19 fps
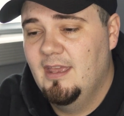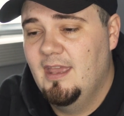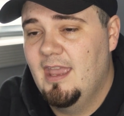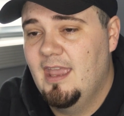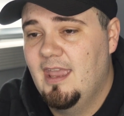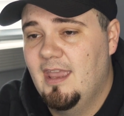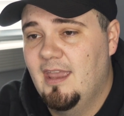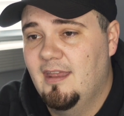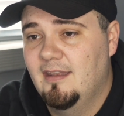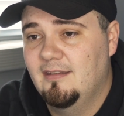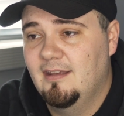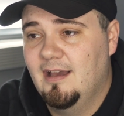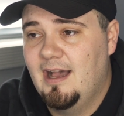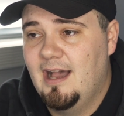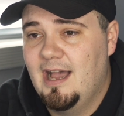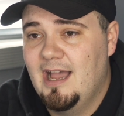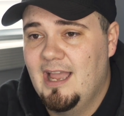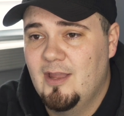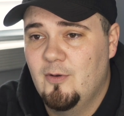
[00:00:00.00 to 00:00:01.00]
And
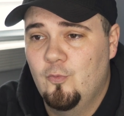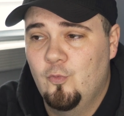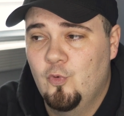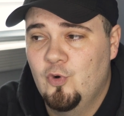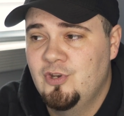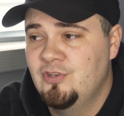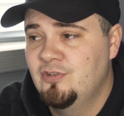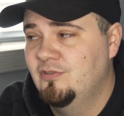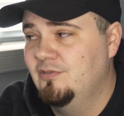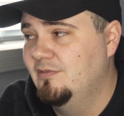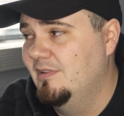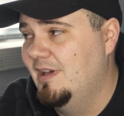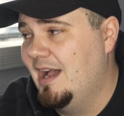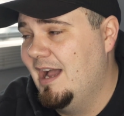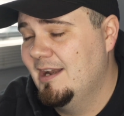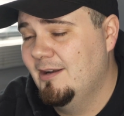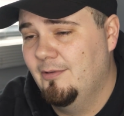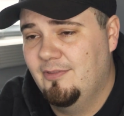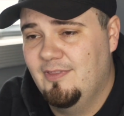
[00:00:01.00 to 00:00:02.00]
I
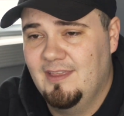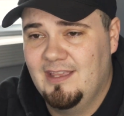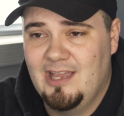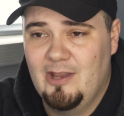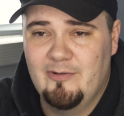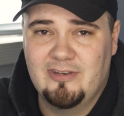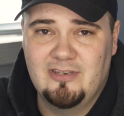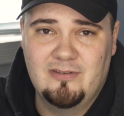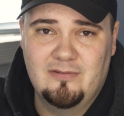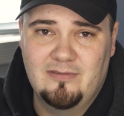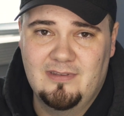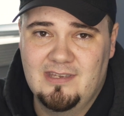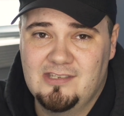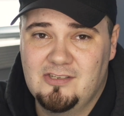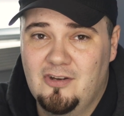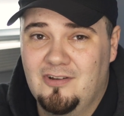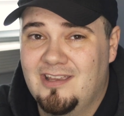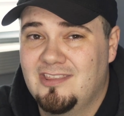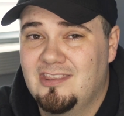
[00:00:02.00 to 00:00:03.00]
don't think I would do
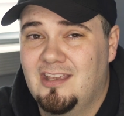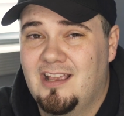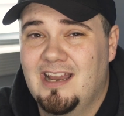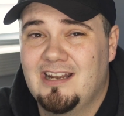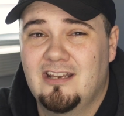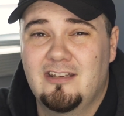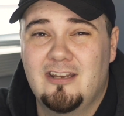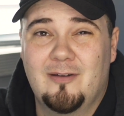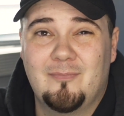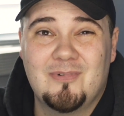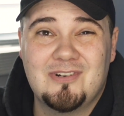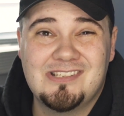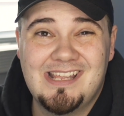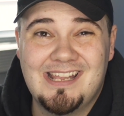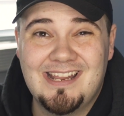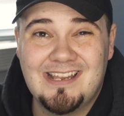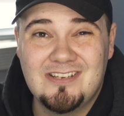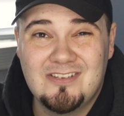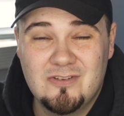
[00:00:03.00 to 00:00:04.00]
this or get the kind of numbers
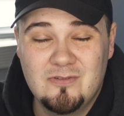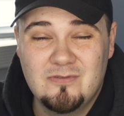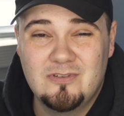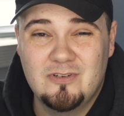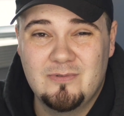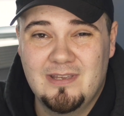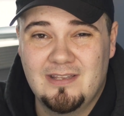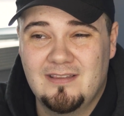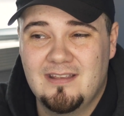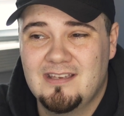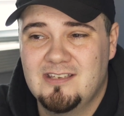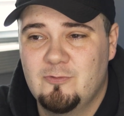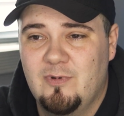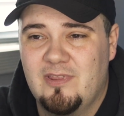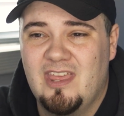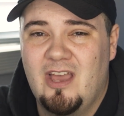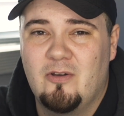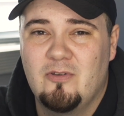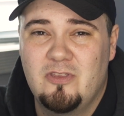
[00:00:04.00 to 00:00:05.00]
that I do doing this
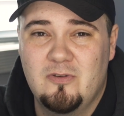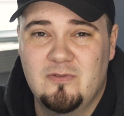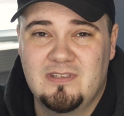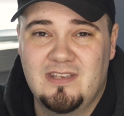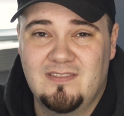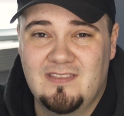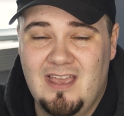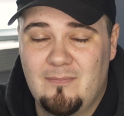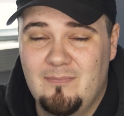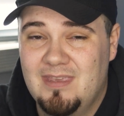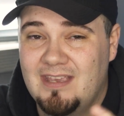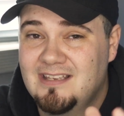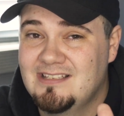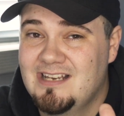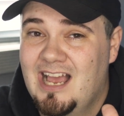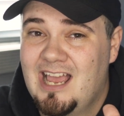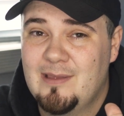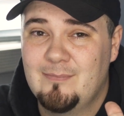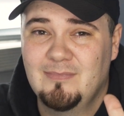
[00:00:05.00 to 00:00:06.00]
without using them, because
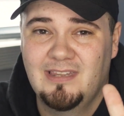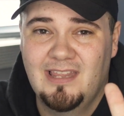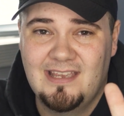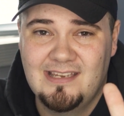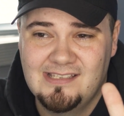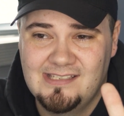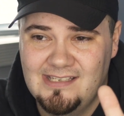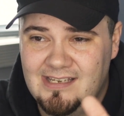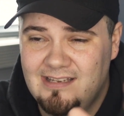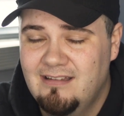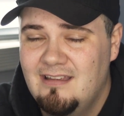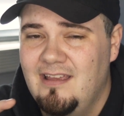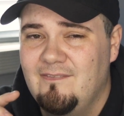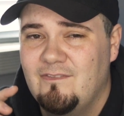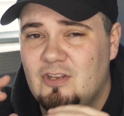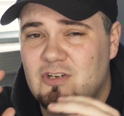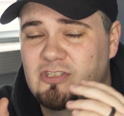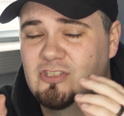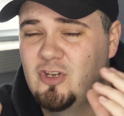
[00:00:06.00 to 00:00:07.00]
I am lazy.
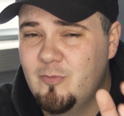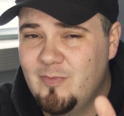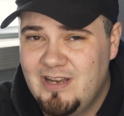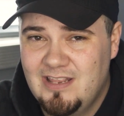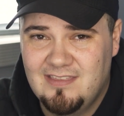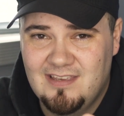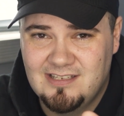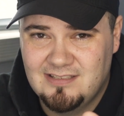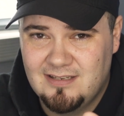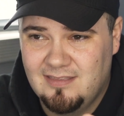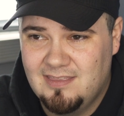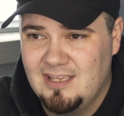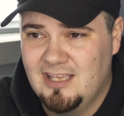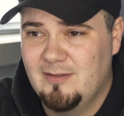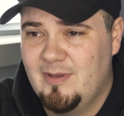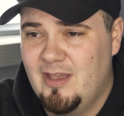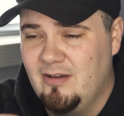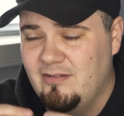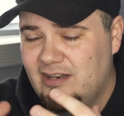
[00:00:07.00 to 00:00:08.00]
There's too many things to think
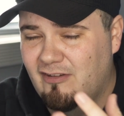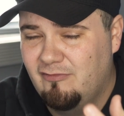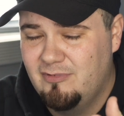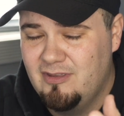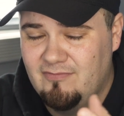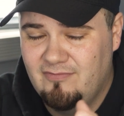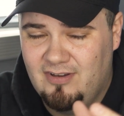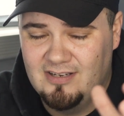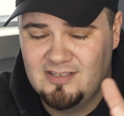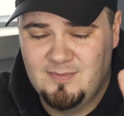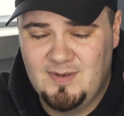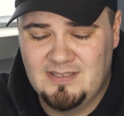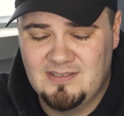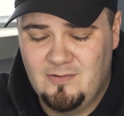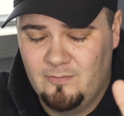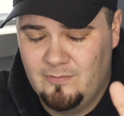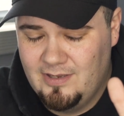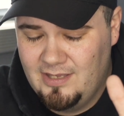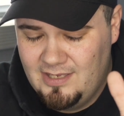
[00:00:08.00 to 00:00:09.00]
about, and FB and Fox makes
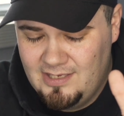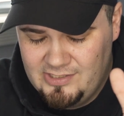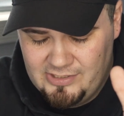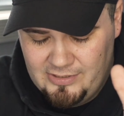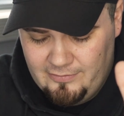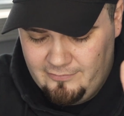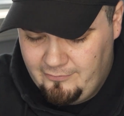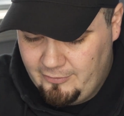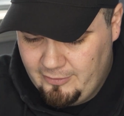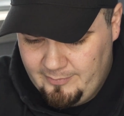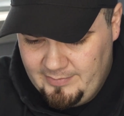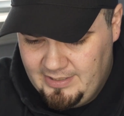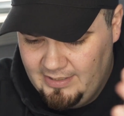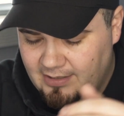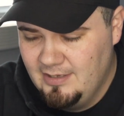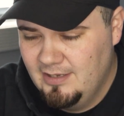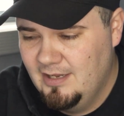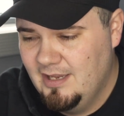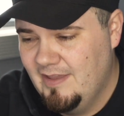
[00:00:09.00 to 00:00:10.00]
it way easier for
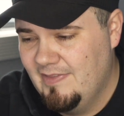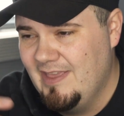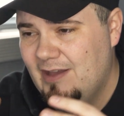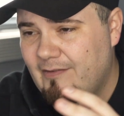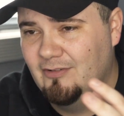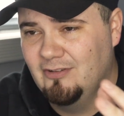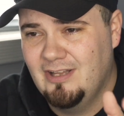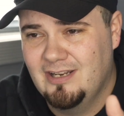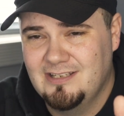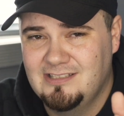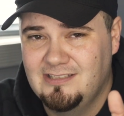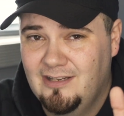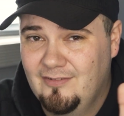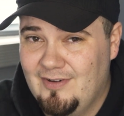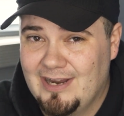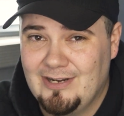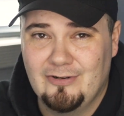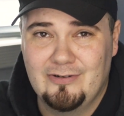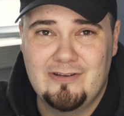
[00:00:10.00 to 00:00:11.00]
me. And they have a lot of
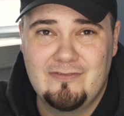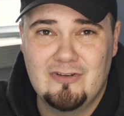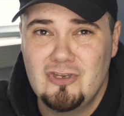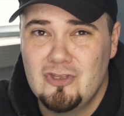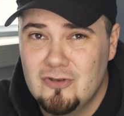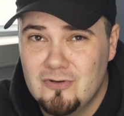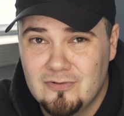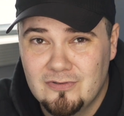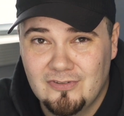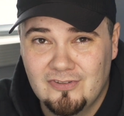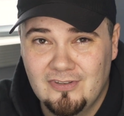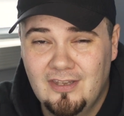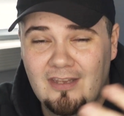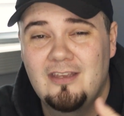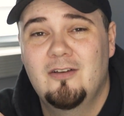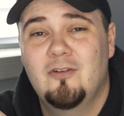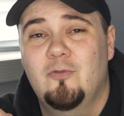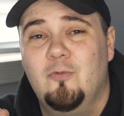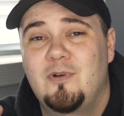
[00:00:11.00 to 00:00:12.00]
stuff I don't even use,
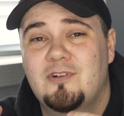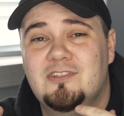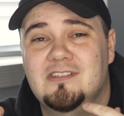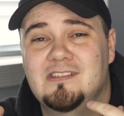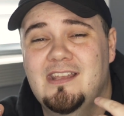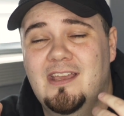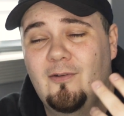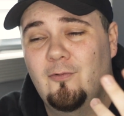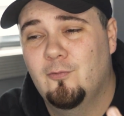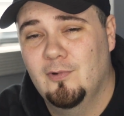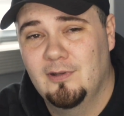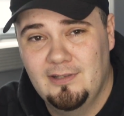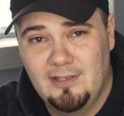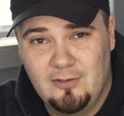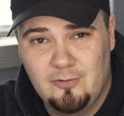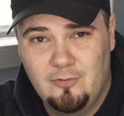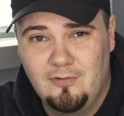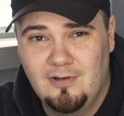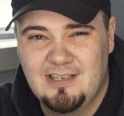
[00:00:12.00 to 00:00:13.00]
which is like
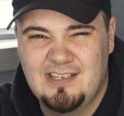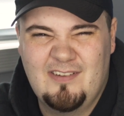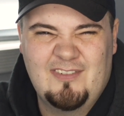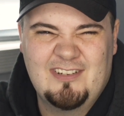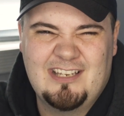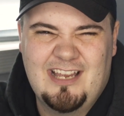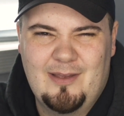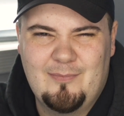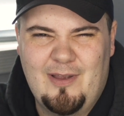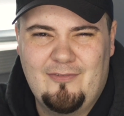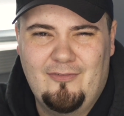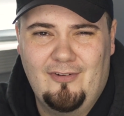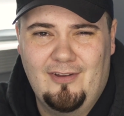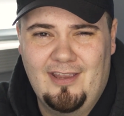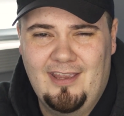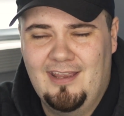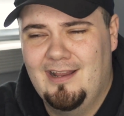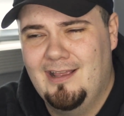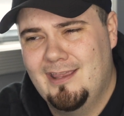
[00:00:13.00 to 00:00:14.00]
really cool, because every time I
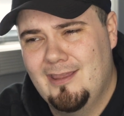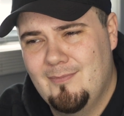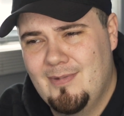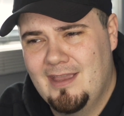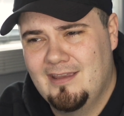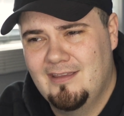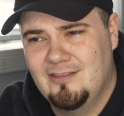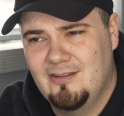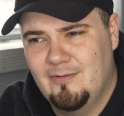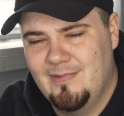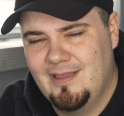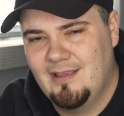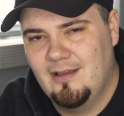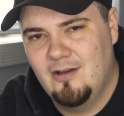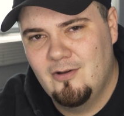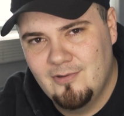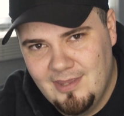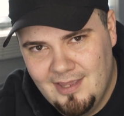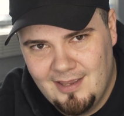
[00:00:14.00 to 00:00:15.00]
forget, I get back in there, I'm like,
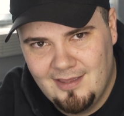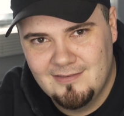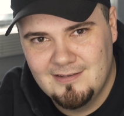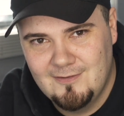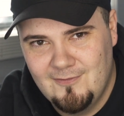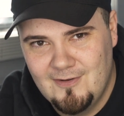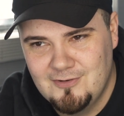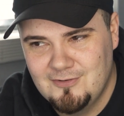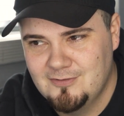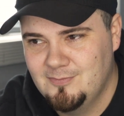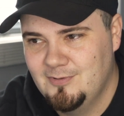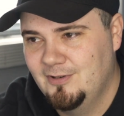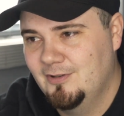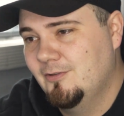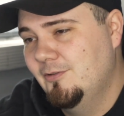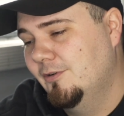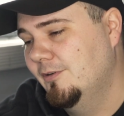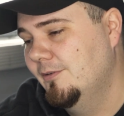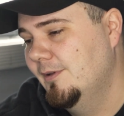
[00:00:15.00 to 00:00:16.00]
oh yeah, this feature is pretty
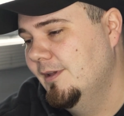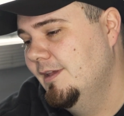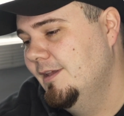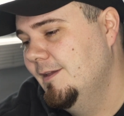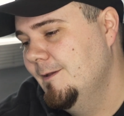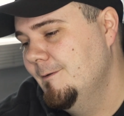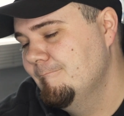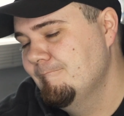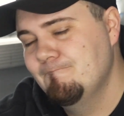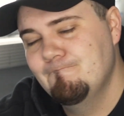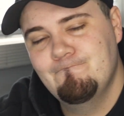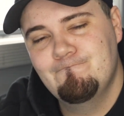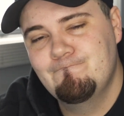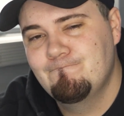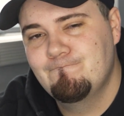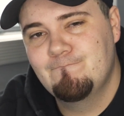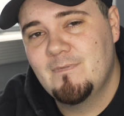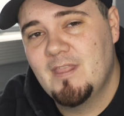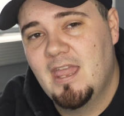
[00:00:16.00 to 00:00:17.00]
cool.
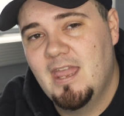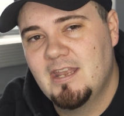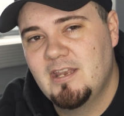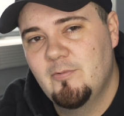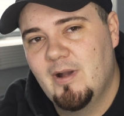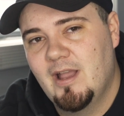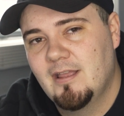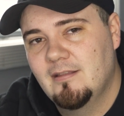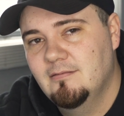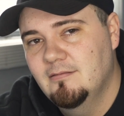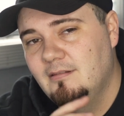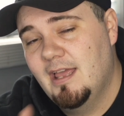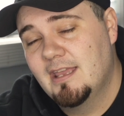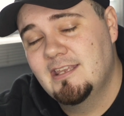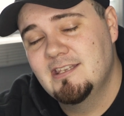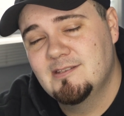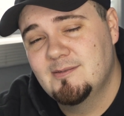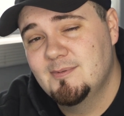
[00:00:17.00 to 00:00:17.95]
Anyway, like and